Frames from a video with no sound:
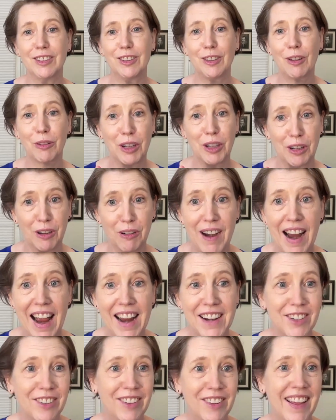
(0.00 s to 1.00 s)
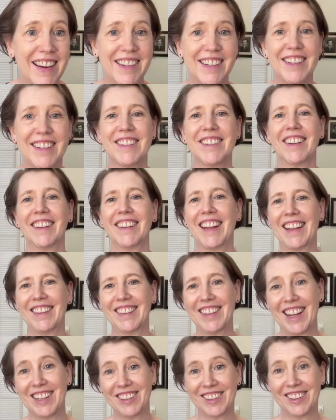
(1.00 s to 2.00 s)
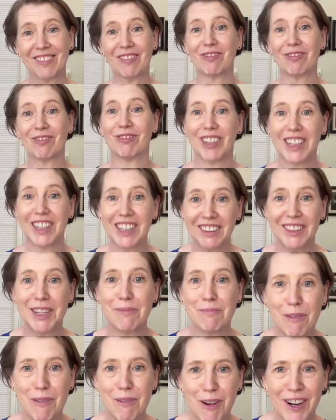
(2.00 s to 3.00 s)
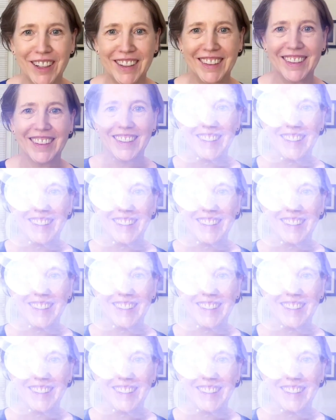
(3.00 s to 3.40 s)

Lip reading: so congratulations on that. That's really important.